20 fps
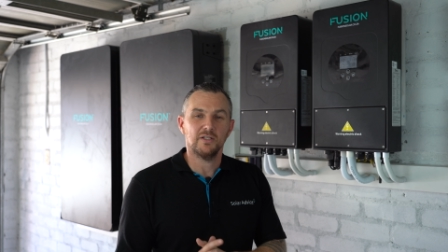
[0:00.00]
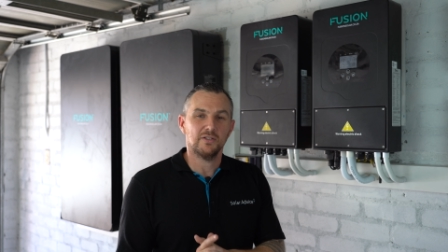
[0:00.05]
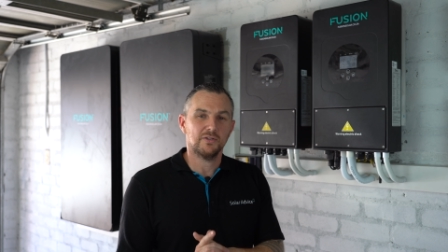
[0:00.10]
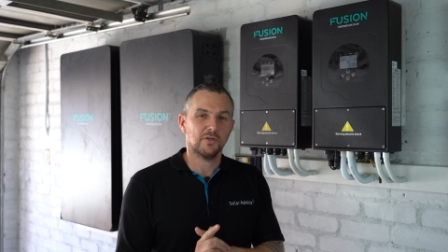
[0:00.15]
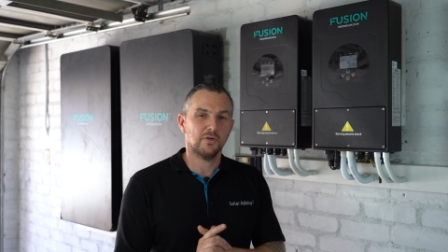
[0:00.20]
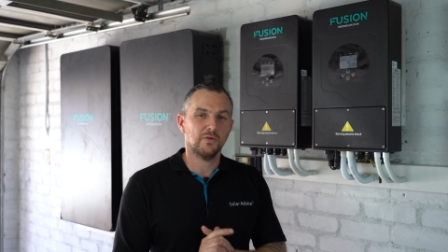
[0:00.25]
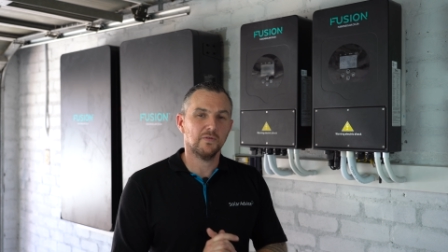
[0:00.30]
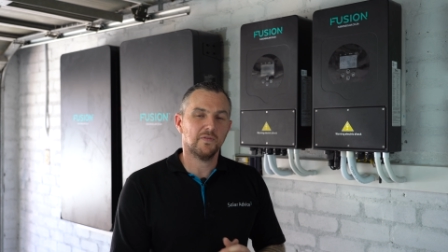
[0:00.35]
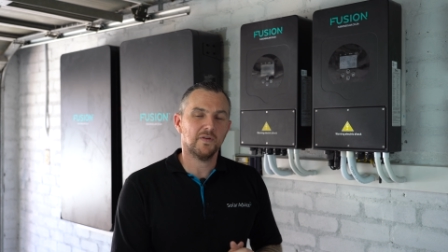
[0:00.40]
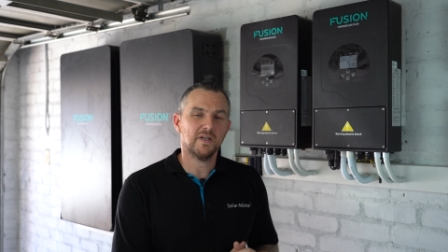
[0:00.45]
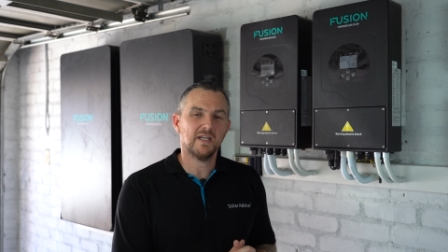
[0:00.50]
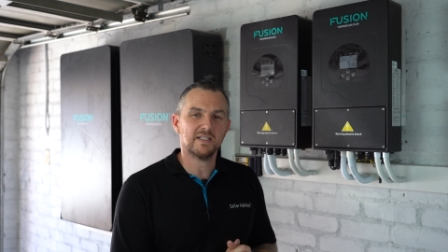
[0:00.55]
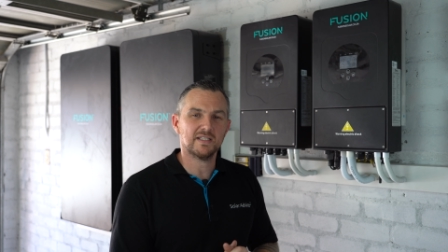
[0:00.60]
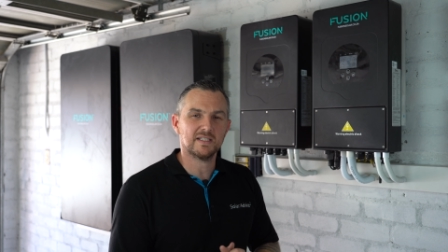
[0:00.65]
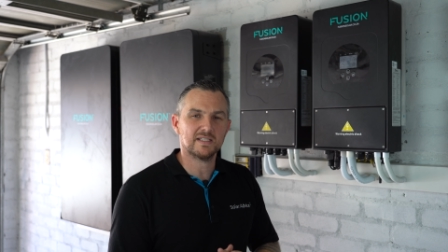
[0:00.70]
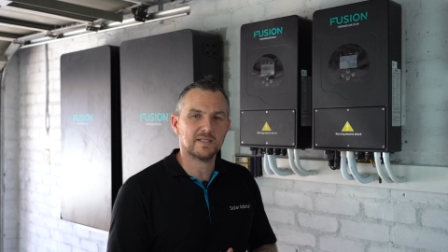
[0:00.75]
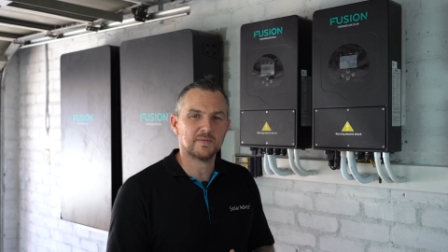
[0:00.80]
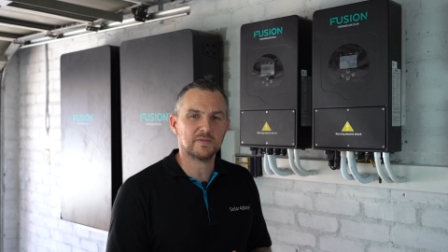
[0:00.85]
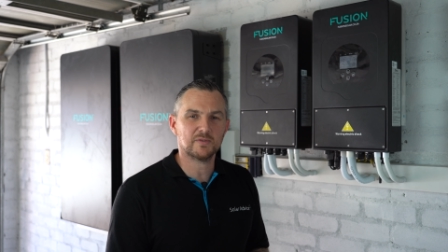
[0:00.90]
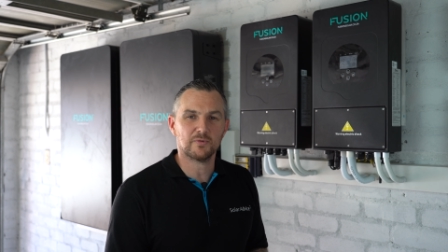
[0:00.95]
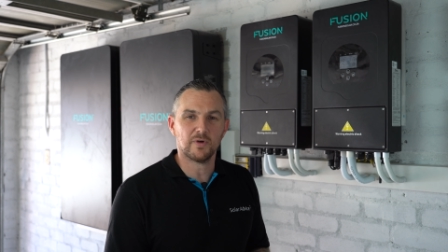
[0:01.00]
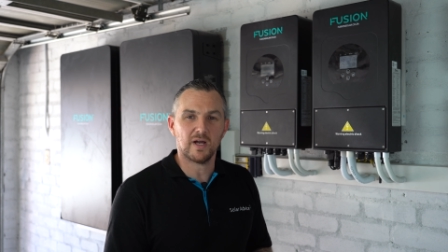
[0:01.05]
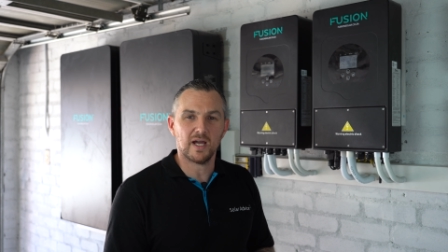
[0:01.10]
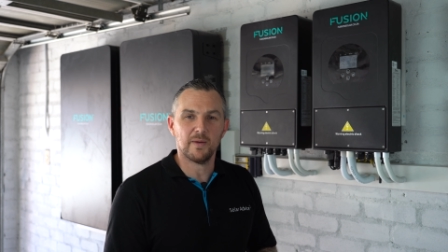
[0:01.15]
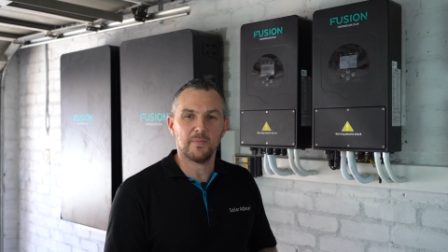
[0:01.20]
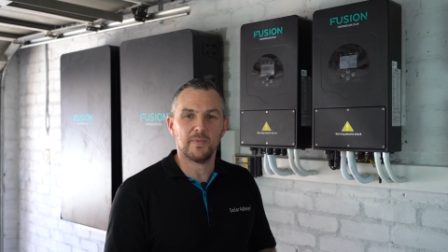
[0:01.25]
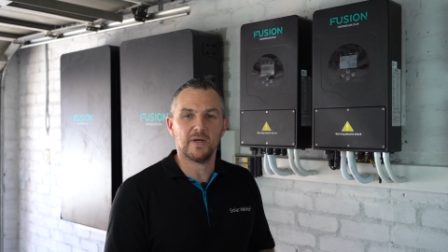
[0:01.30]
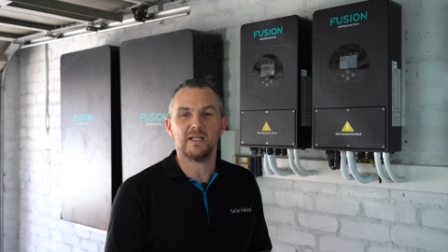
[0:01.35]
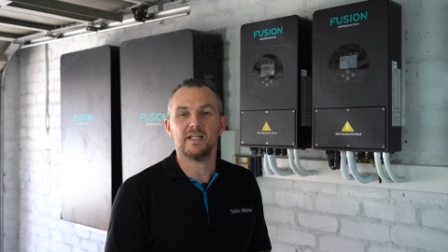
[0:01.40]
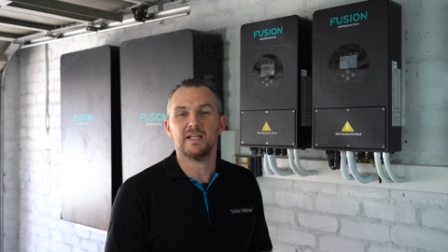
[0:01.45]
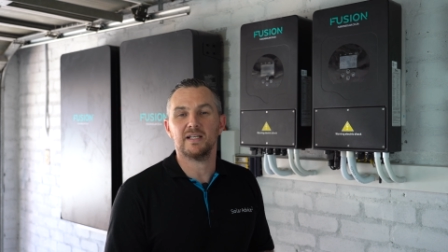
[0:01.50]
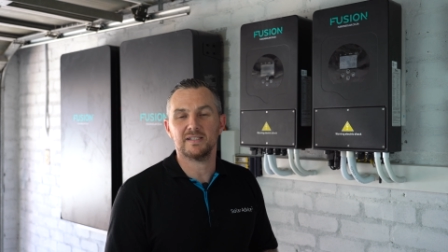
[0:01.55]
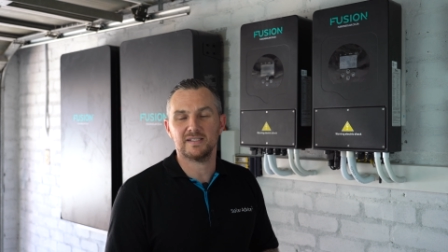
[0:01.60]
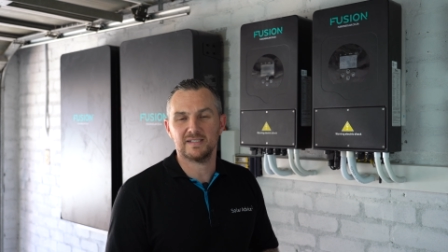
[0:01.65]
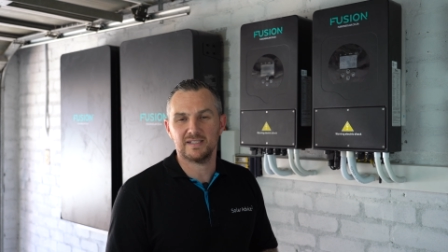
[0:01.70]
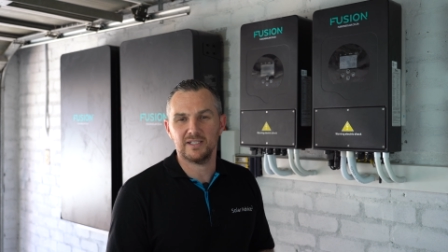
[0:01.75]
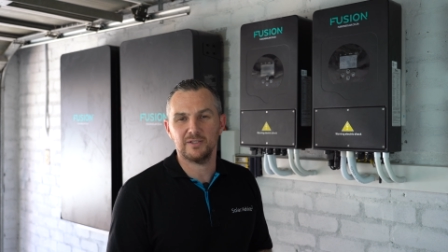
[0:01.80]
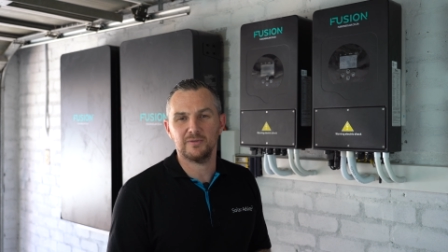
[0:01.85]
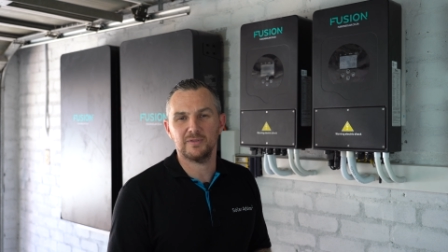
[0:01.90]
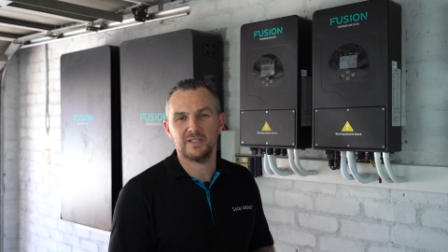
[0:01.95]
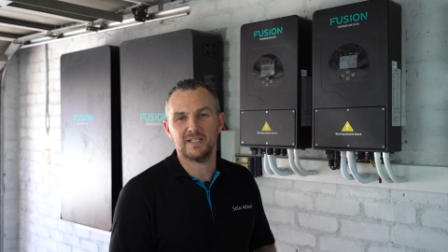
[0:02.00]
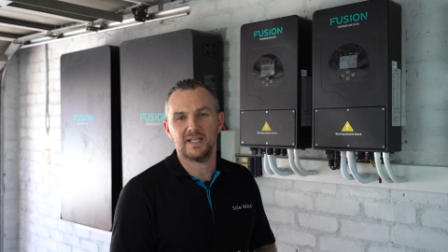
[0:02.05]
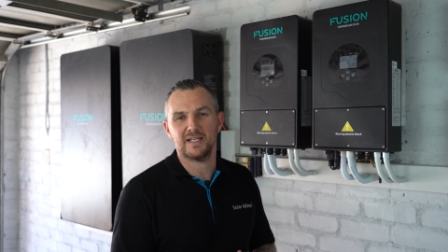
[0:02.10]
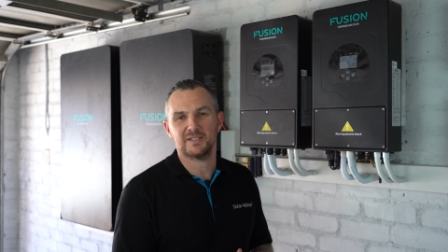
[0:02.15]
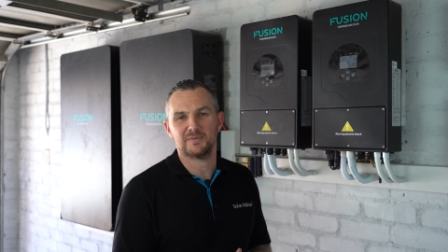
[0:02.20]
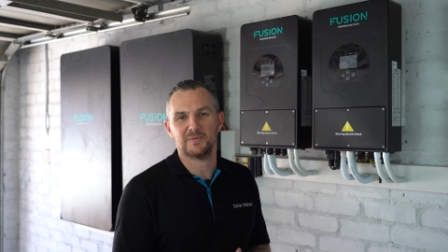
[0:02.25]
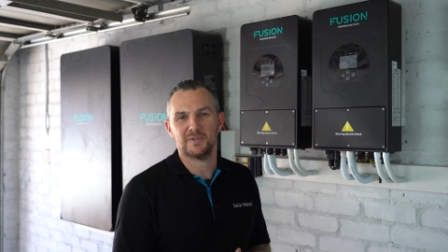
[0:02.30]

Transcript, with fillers: don't forget to subscribe and i'll see you in the next